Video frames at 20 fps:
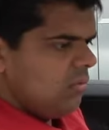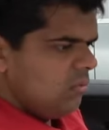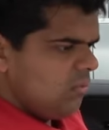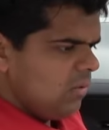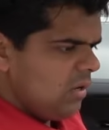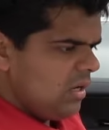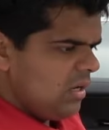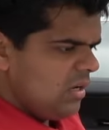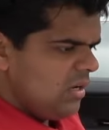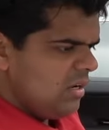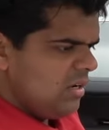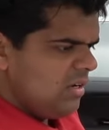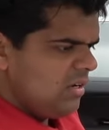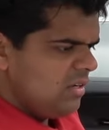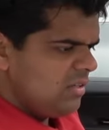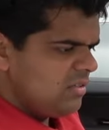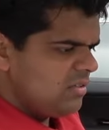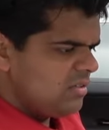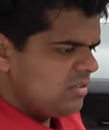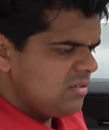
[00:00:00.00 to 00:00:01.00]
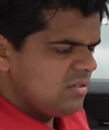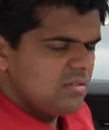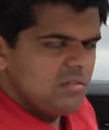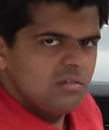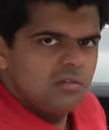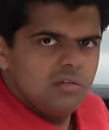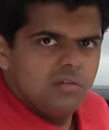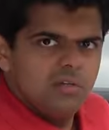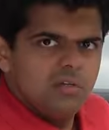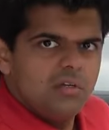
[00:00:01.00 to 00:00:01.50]
What?
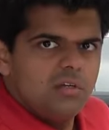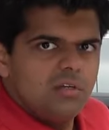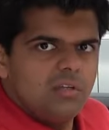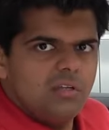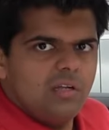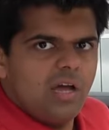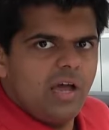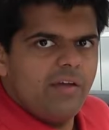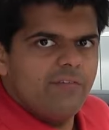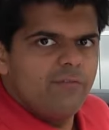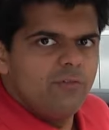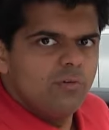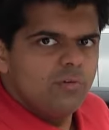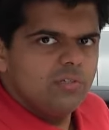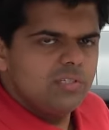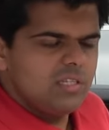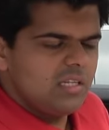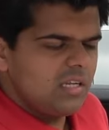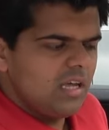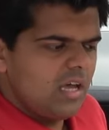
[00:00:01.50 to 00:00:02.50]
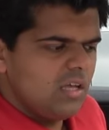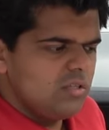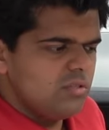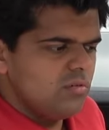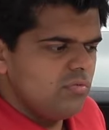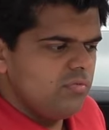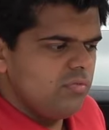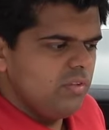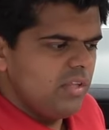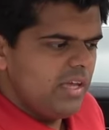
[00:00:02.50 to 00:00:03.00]
I've noticed that as
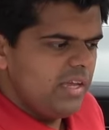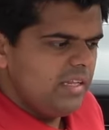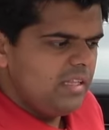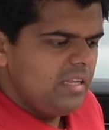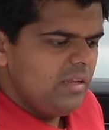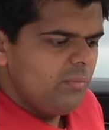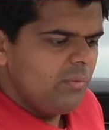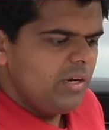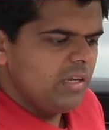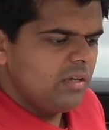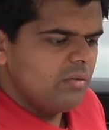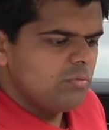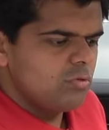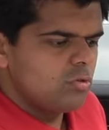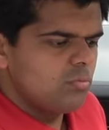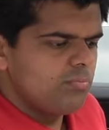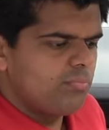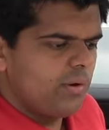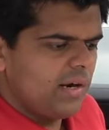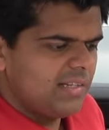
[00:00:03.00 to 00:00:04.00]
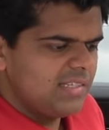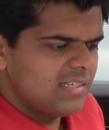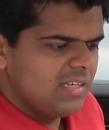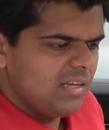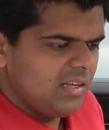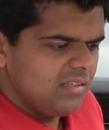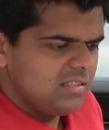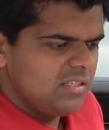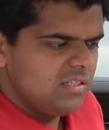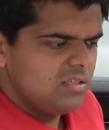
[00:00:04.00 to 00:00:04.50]
of lately, when it comes to
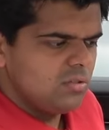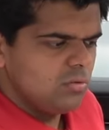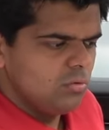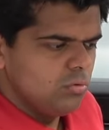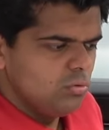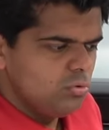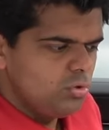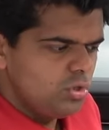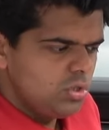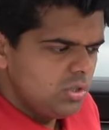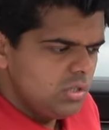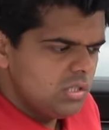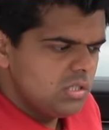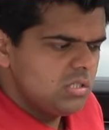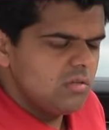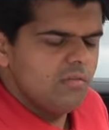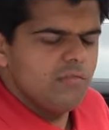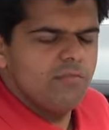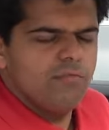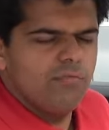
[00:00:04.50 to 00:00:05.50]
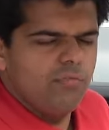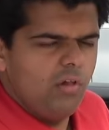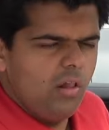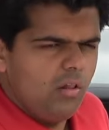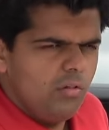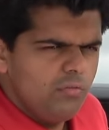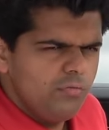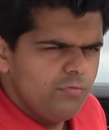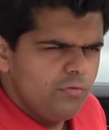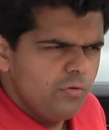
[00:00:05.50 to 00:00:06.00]
practicality solutions,
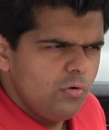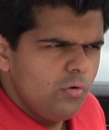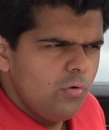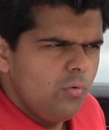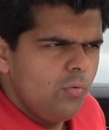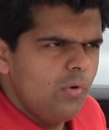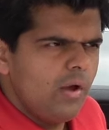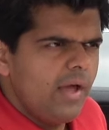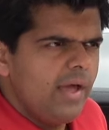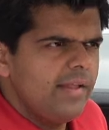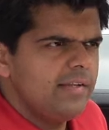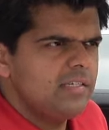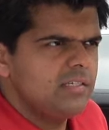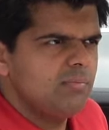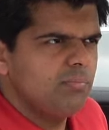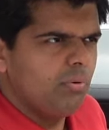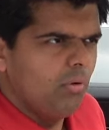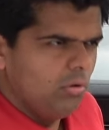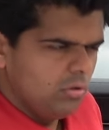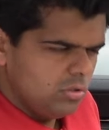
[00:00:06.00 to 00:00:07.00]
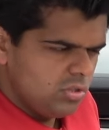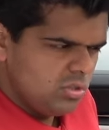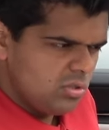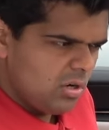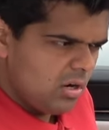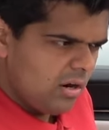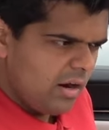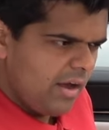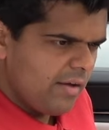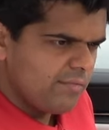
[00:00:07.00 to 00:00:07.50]
Volvo and
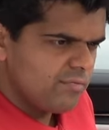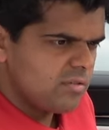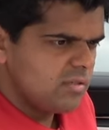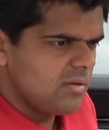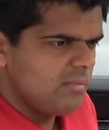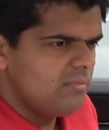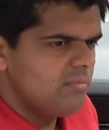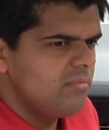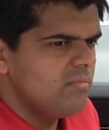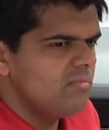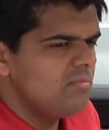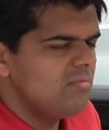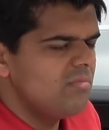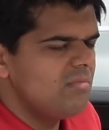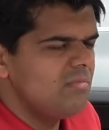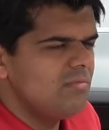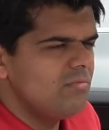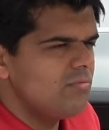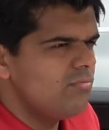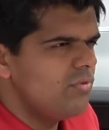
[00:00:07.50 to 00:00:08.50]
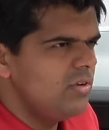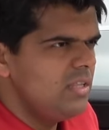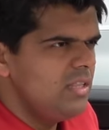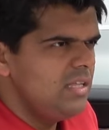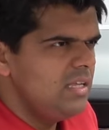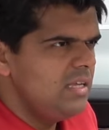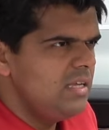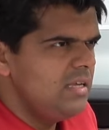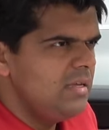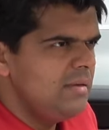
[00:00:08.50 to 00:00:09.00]
Polestar have some
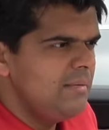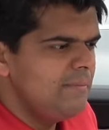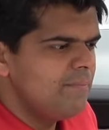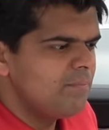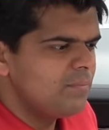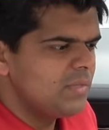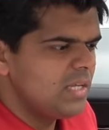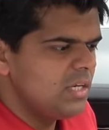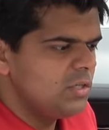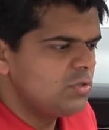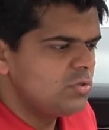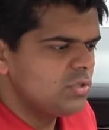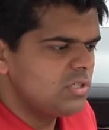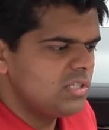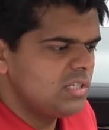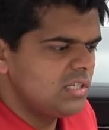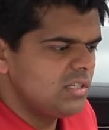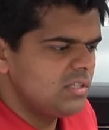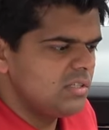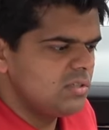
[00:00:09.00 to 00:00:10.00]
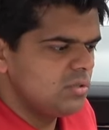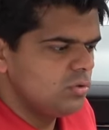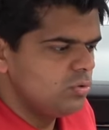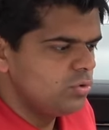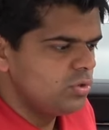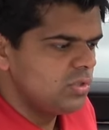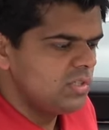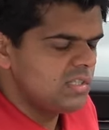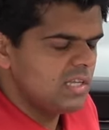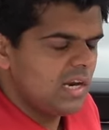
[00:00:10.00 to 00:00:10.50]
really interesting
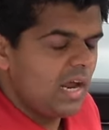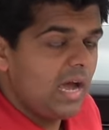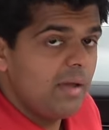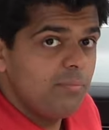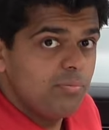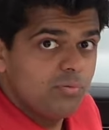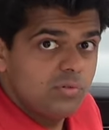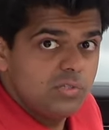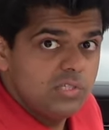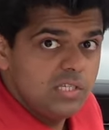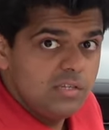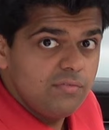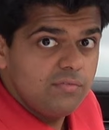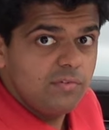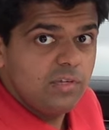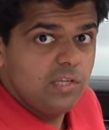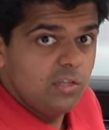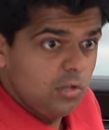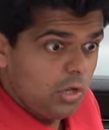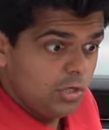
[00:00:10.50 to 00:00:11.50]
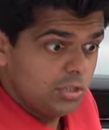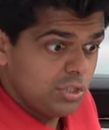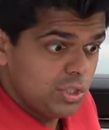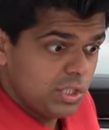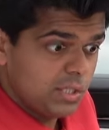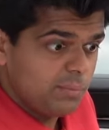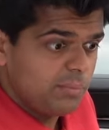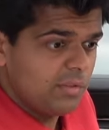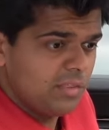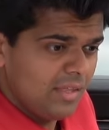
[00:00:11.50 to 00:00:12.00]
solutions that I perceive
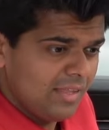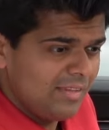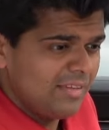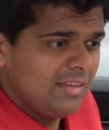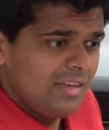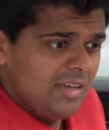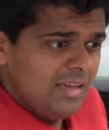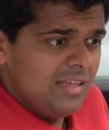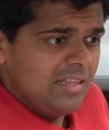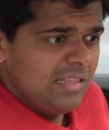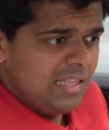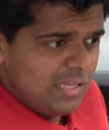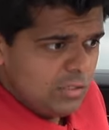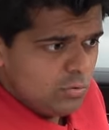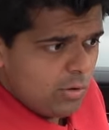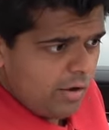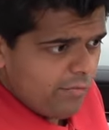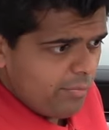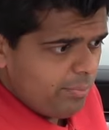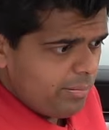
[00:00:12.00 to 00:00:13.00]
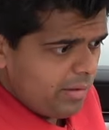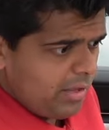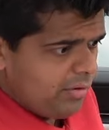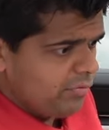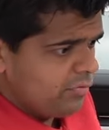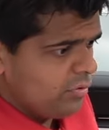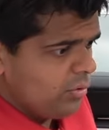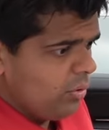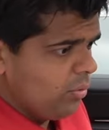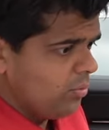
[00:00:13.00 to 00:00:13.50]
illogic, but then they do have a plan
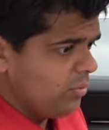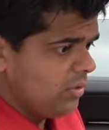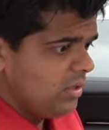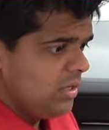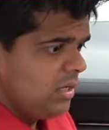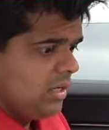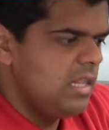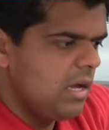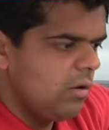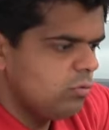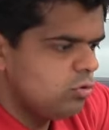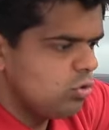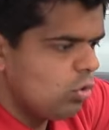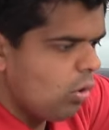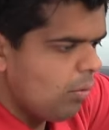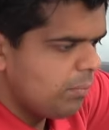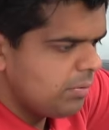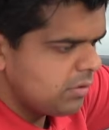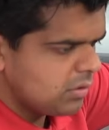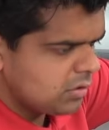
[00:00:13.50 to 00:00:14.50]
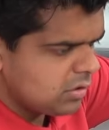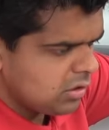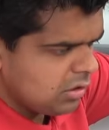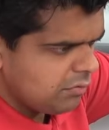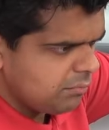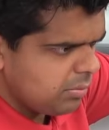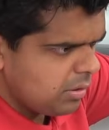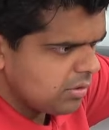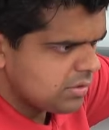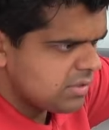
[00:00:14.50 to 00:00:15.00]
of their own. And now to open the
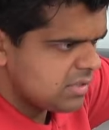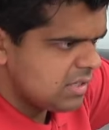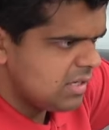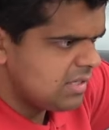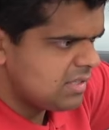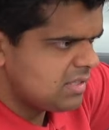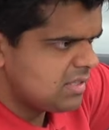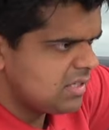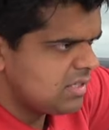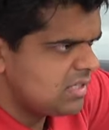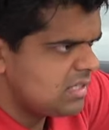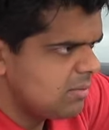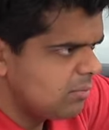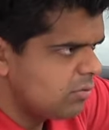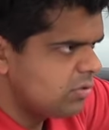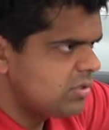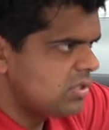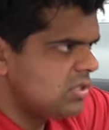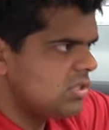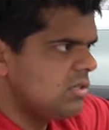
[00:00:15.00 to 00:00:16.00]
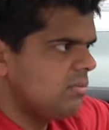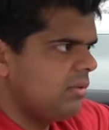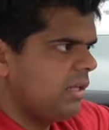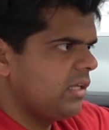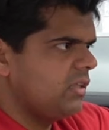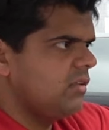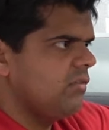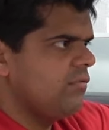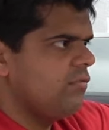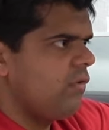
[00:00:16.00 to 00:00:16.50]
glove box, it's the similar system
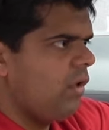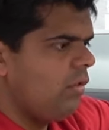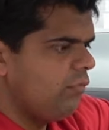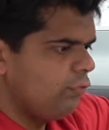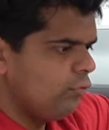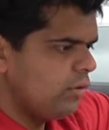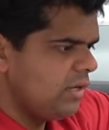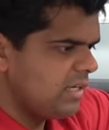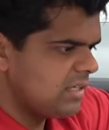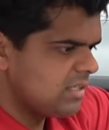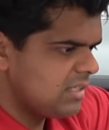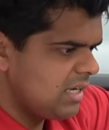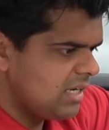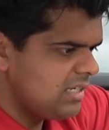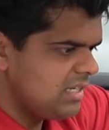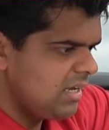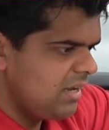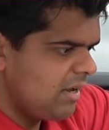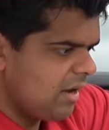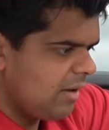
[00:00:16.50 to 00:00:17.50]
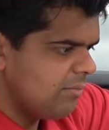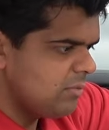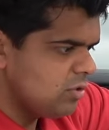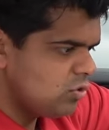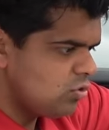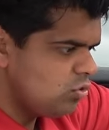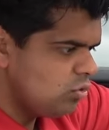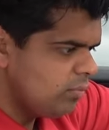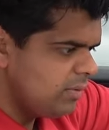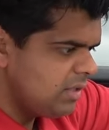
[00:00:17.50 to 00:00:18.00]
like the Volvo EX90, I'm
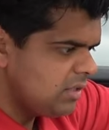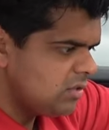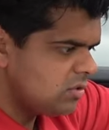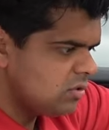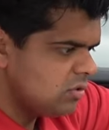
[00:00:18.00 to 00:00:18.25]
assuming.